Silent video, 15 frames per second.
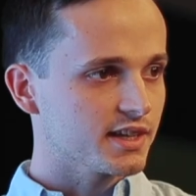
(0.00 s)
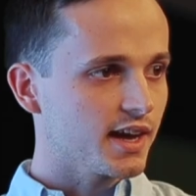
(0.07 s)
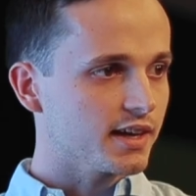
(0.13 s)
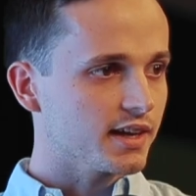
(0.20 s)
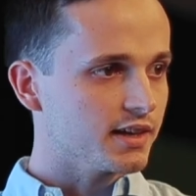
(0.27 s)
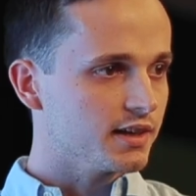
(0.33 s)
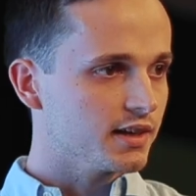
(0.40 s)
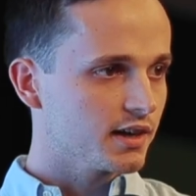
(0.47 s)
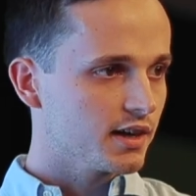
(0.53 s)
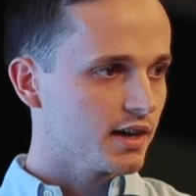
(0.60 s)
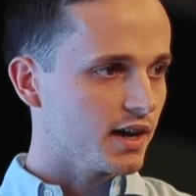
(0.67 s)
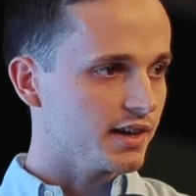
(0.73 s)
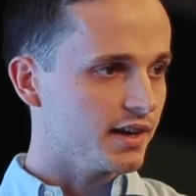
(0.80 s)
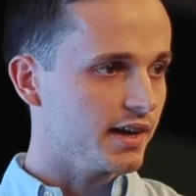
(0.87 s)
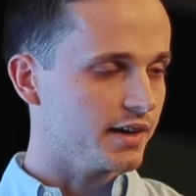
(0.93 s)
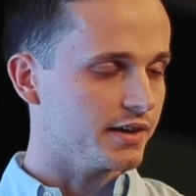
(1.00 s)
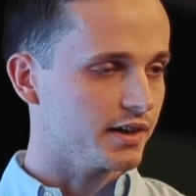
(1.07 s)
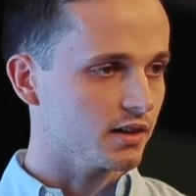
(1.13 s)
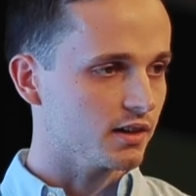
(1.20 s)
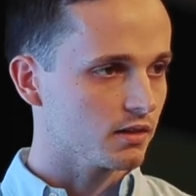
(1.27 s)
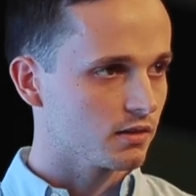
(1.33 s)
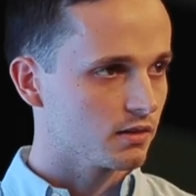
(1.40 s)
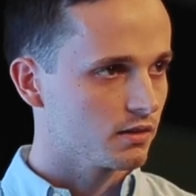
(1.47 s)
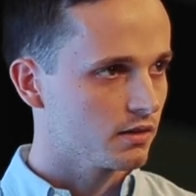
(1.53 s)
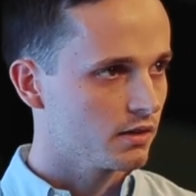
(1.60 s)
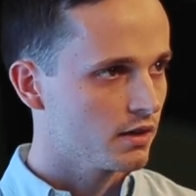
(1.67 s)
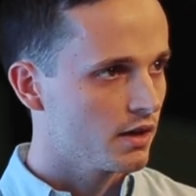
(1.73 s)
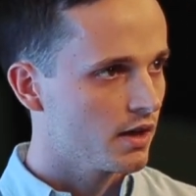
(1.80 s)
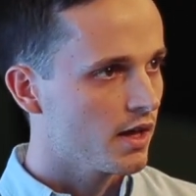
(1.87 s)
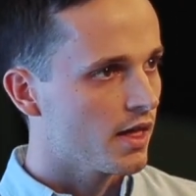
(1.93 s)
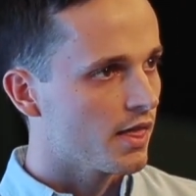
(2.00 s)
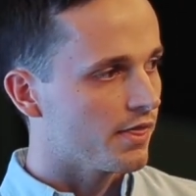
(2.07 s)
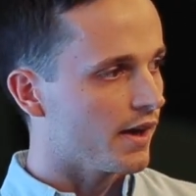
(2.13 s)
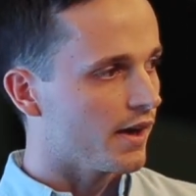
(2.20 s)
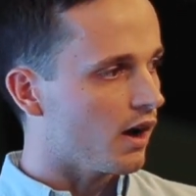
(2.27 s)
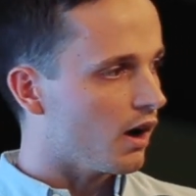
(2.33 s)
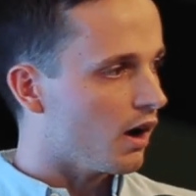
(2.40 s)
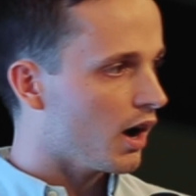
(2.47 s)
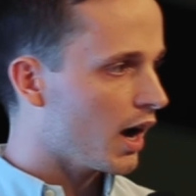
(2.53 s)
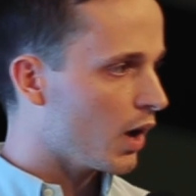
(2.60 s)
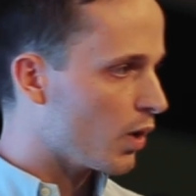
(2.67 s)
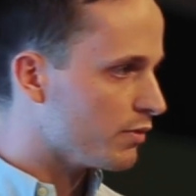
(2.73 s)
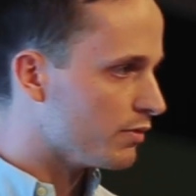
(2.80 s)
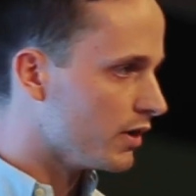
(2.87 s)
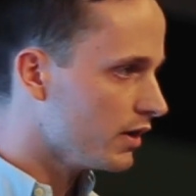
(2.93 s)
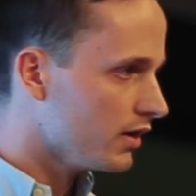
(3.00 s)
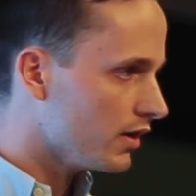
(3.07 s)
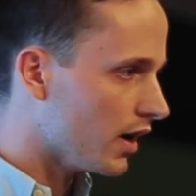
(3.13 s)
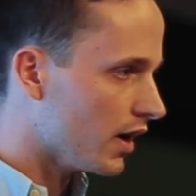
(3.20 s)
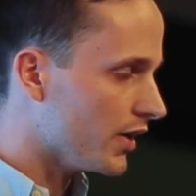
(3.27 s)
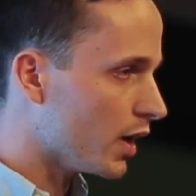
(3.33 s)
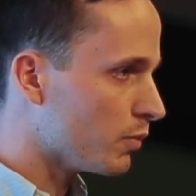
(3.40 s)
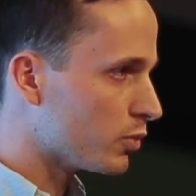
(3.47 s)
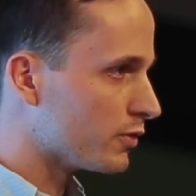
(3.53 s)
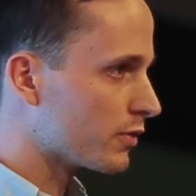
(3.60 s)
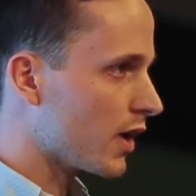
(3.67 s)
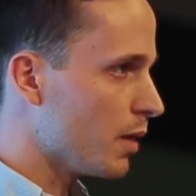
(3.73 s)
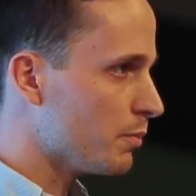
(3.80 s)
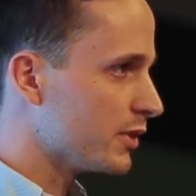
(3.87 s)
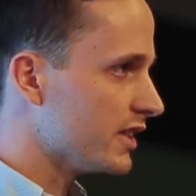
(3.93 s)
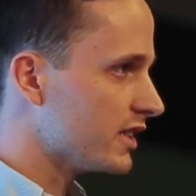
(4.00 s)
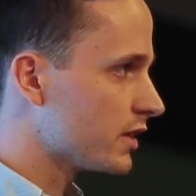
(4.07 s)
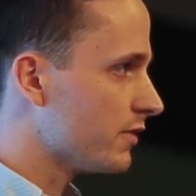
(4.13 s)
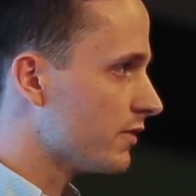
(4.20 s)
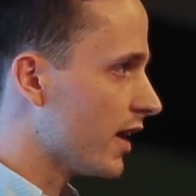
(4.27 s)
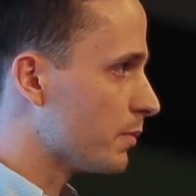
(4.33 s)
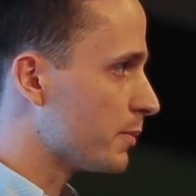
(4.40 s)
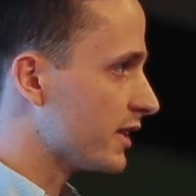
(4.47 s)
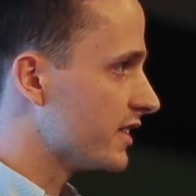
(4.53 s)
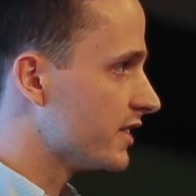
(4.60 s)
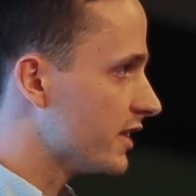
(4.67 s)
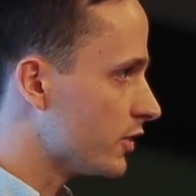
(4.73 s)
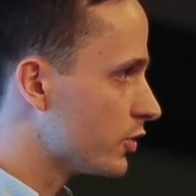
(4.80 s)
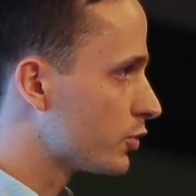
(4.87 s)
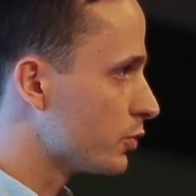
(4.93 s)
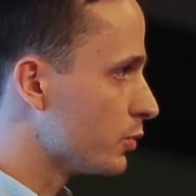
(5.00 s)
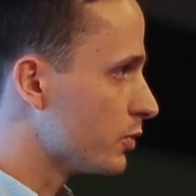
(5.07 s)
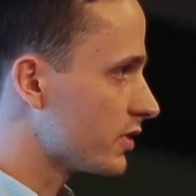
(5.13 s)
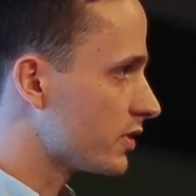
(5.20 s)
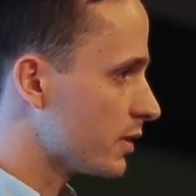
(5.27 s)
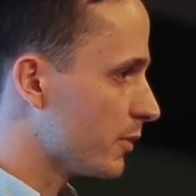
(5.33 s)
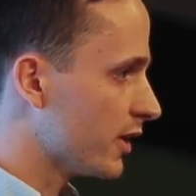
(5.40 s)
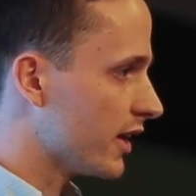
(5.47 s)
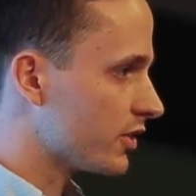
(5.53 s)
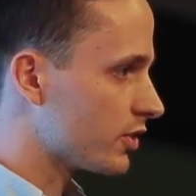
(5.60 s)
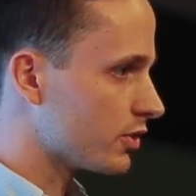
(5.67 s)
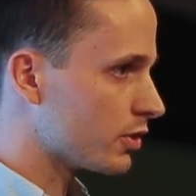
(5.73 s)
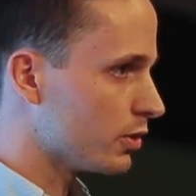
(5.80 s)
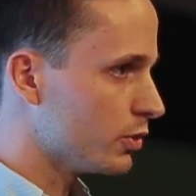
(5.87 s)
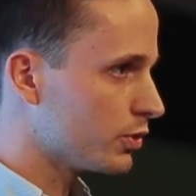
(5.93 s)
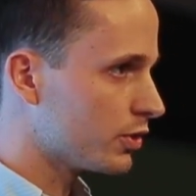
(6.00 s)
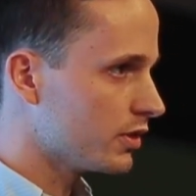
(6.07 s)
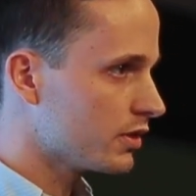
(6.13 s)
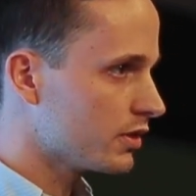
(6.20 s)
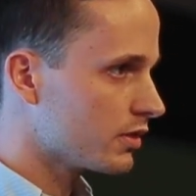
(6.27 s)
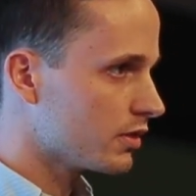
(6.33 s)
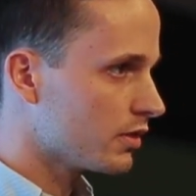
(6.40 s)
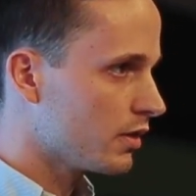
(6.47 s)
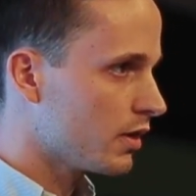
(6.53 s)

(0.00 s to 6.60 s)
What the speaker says: CAE and Leerdale. There are, however, a number of companies developing digital simulation solutions,